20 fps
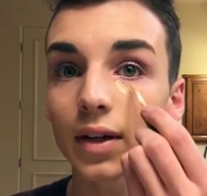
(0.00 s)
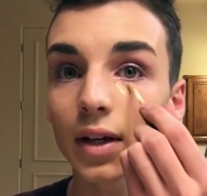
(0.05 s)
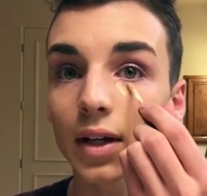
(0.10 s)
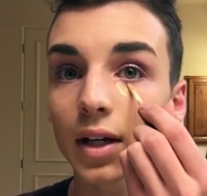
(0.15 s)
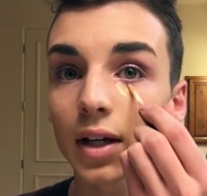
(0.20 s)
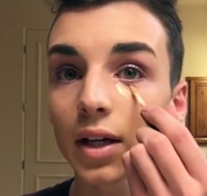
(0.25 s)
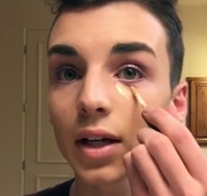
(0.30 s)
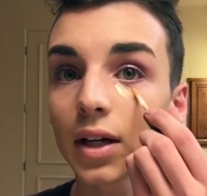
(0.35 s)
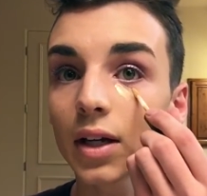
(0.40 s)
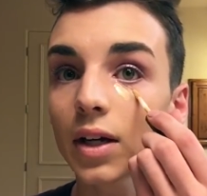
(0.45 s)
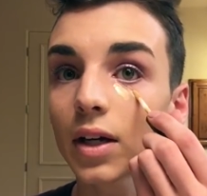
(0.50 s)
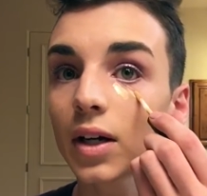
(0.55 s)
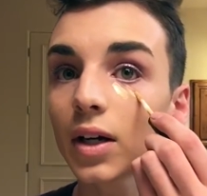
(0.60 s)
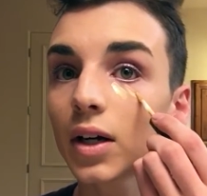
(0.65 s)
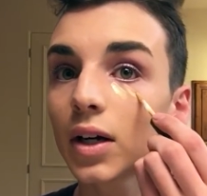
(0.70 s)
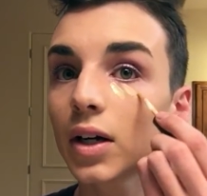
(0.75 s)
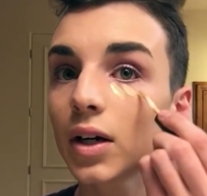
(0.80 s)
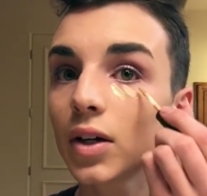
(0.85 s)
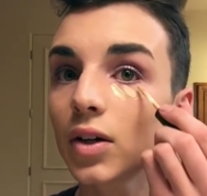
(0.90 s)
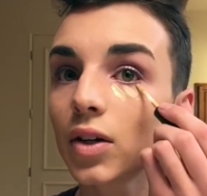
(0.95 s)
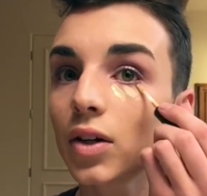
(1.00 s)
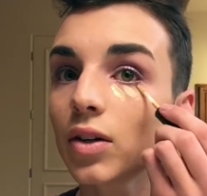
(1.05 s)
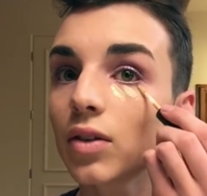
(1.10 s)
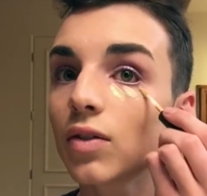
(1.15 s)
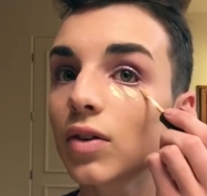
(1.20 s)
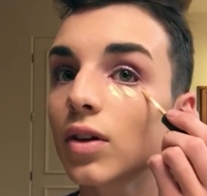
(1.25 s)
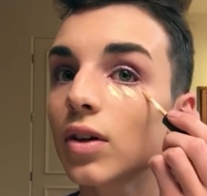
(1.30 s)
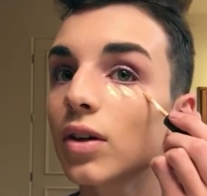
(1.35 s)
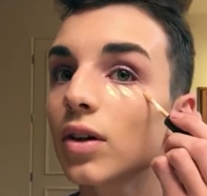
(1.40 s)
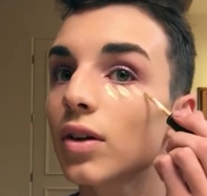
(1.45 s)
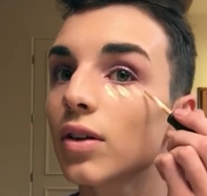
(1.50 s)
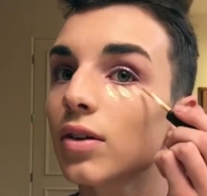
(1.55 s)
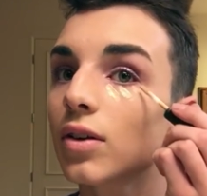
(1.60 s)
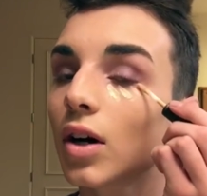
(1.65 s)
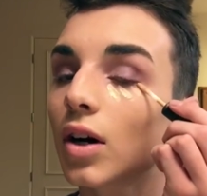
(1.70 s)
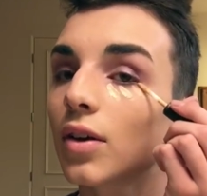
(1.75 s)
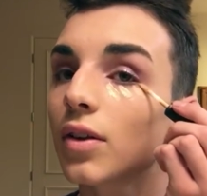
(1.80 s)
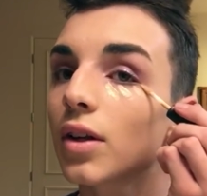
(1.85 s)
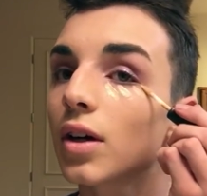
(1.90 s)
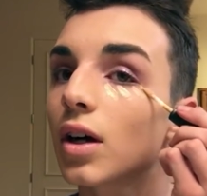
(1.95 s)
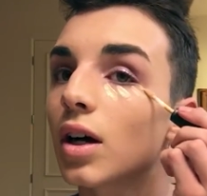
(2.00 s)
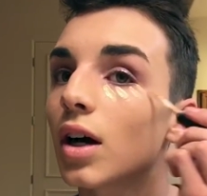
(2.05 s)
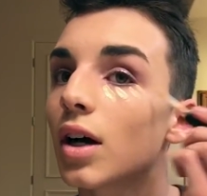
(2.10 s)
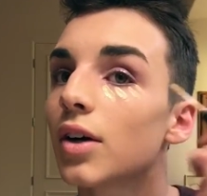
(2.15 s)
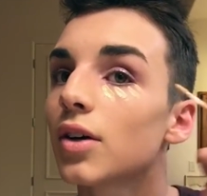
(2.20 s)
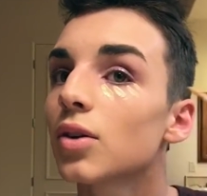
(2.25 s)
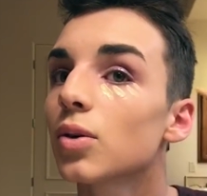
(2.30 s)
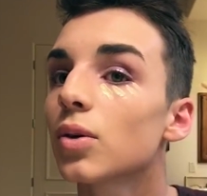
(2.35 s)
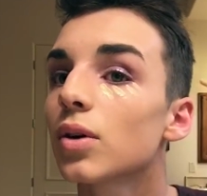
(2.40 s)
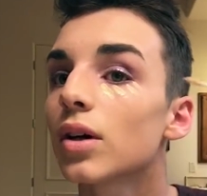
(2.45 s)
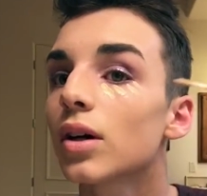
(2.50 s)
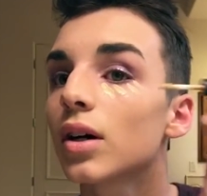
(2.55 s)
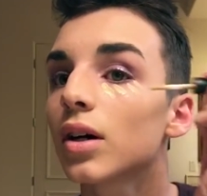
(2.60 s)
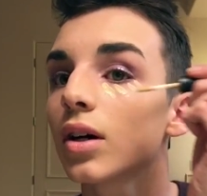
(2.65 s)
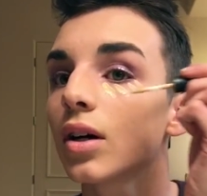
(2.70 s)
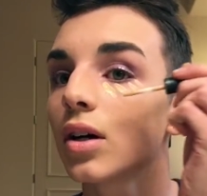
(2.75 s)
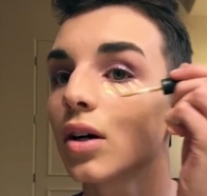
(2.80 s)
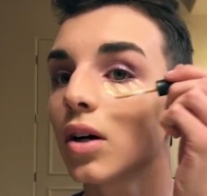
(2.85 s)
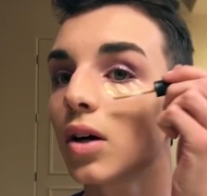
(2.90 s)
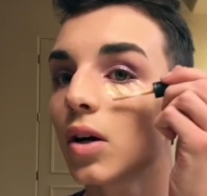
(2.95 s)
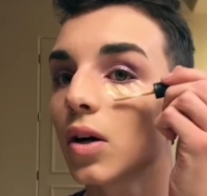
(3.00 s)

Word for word: here just for it to start the contour.